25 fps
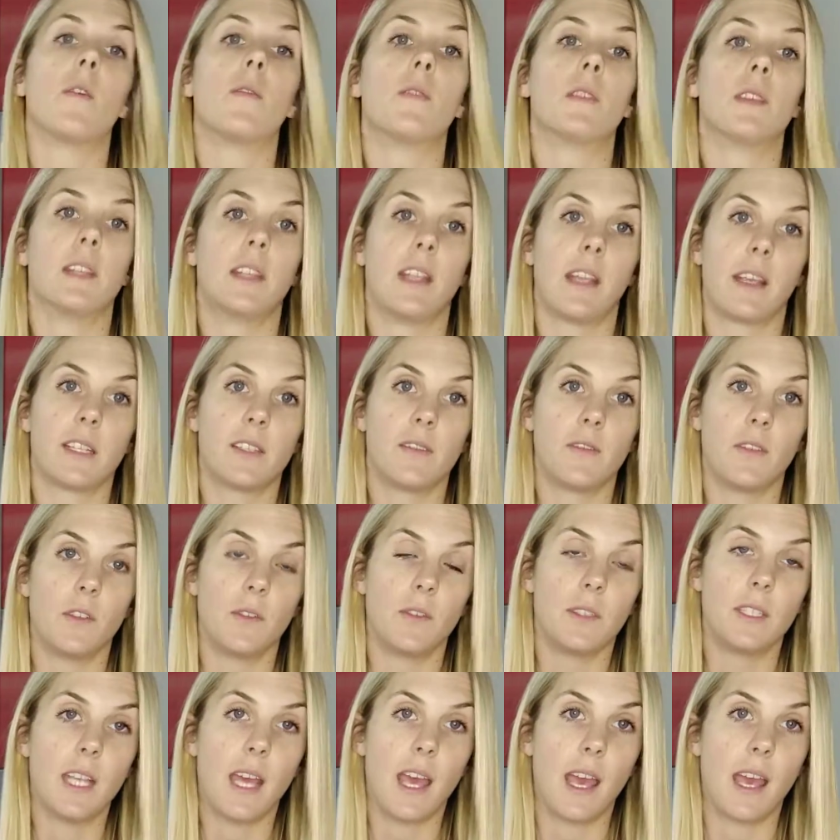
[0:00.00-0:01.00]
over the next
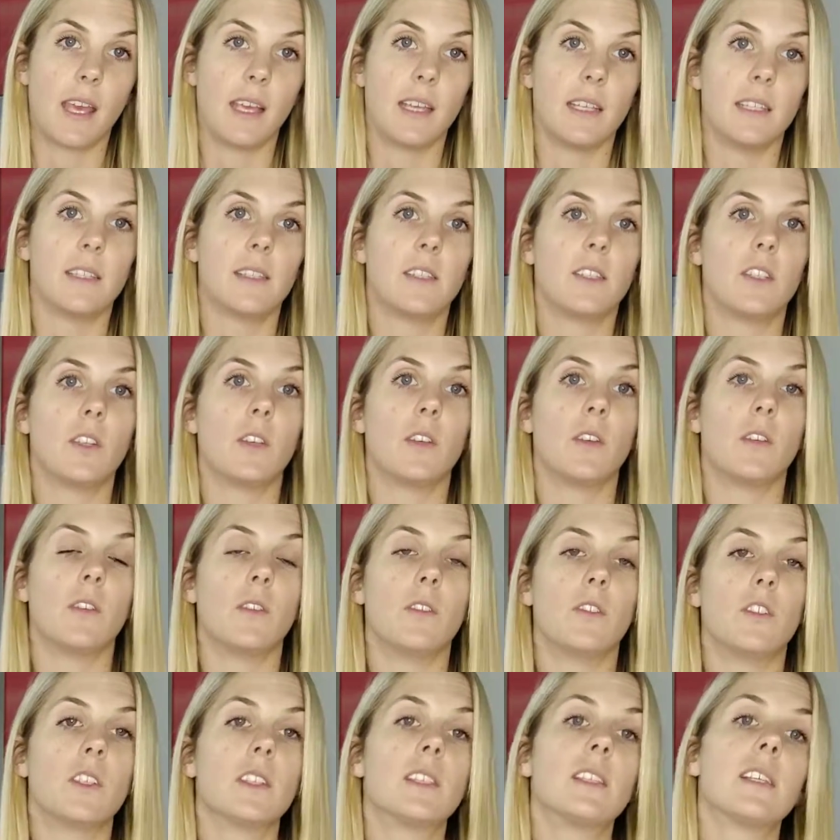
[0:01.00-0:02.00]
few days
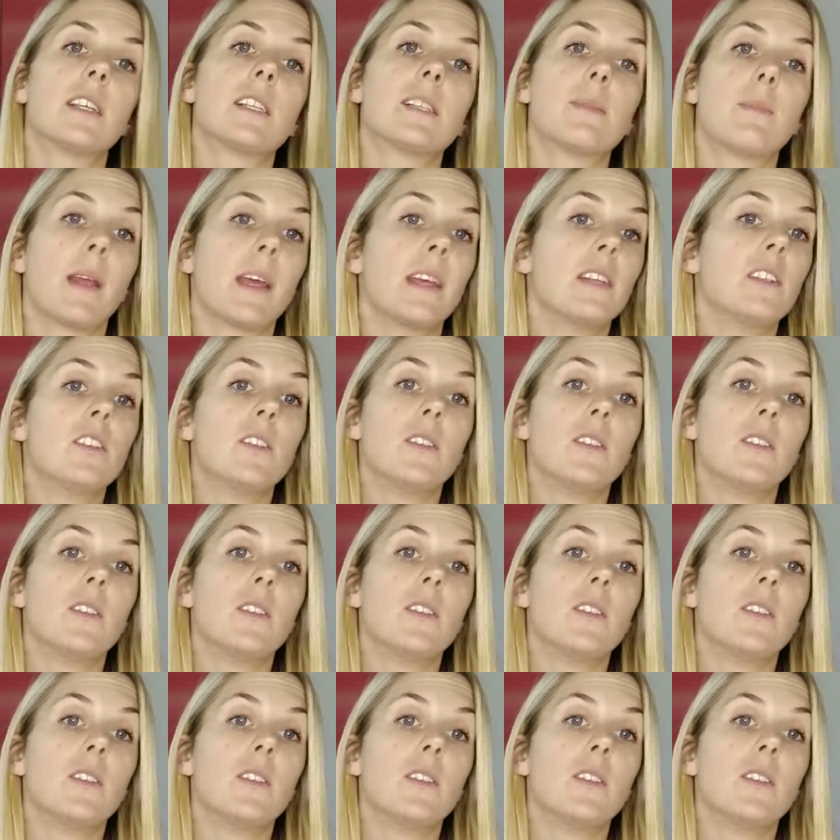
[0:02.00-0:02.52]
to just explain